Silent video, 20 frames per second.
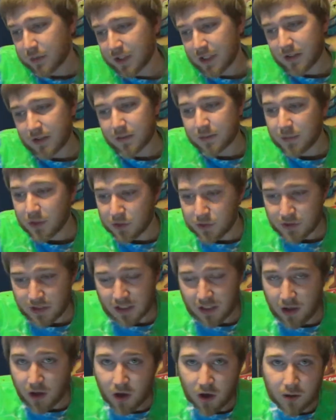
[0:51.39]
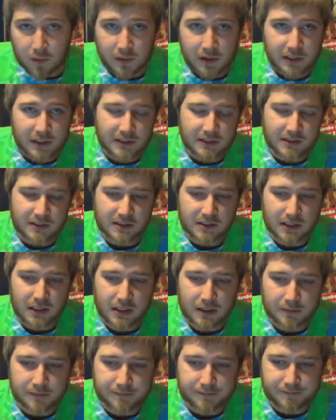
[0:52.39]
without the music at all, because
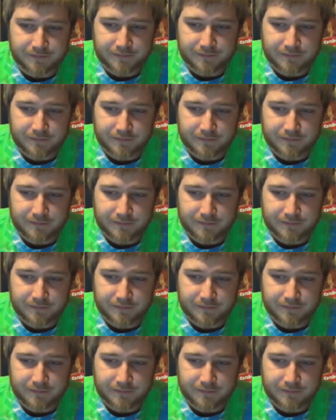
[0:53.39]
um,